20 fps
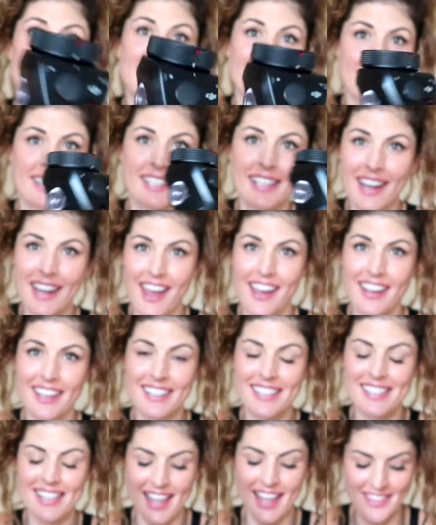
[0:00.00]

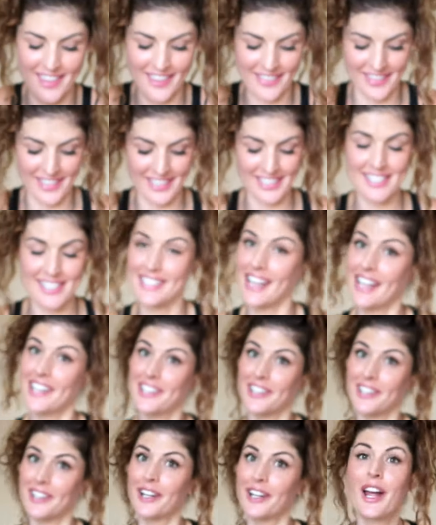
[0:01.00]
disconnects, and then the
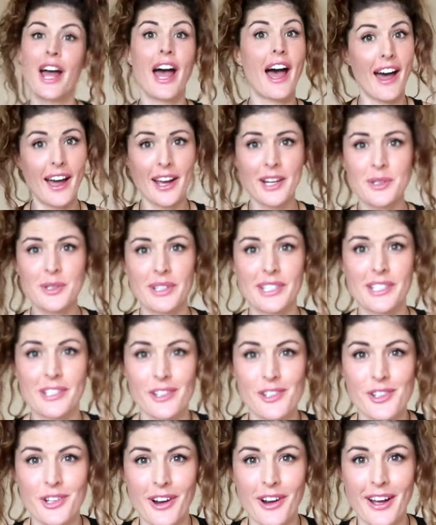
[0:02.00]
extender actually
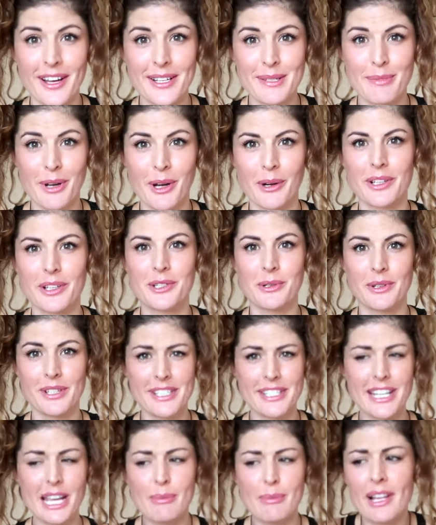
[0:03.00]
turns your Osmo into a
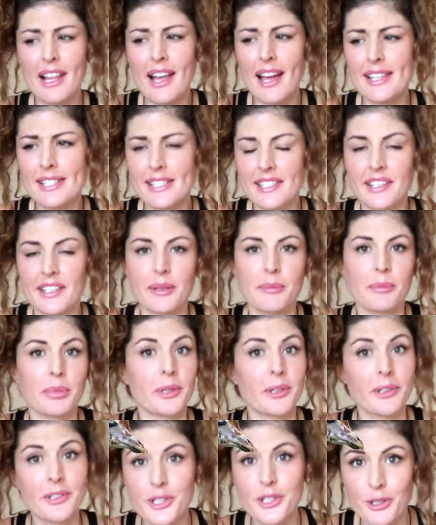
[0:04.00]
stabilized gimbal